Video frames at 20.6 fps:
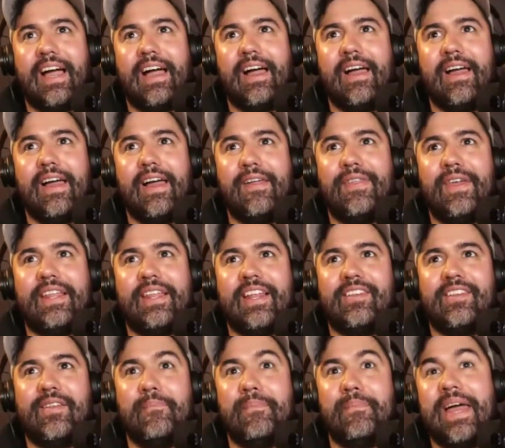I think
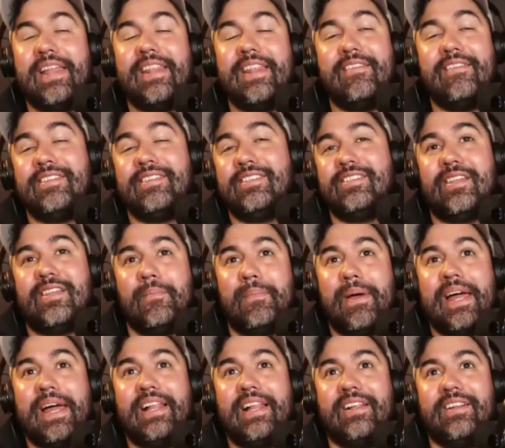there is just a
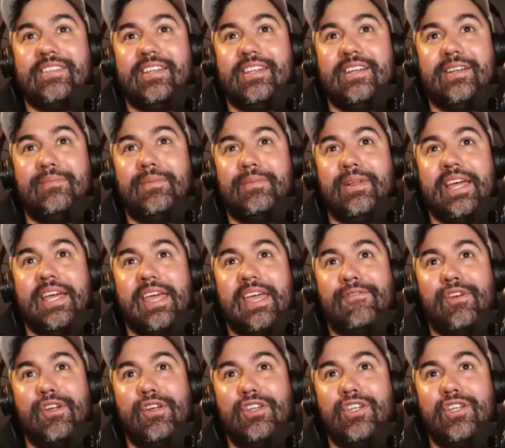balance. And I'm like,
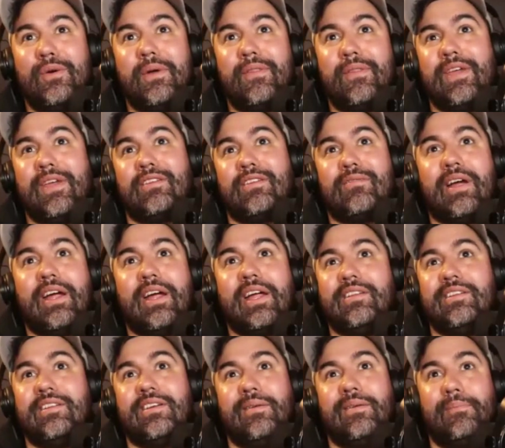if you're doing things right
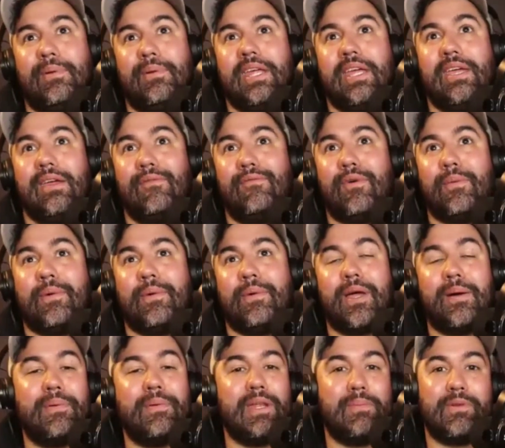as a company, from a
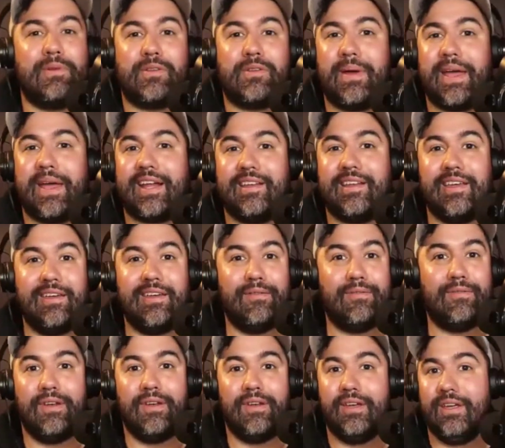company
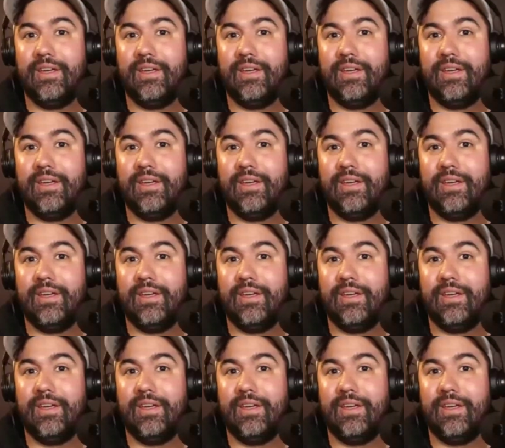perspective,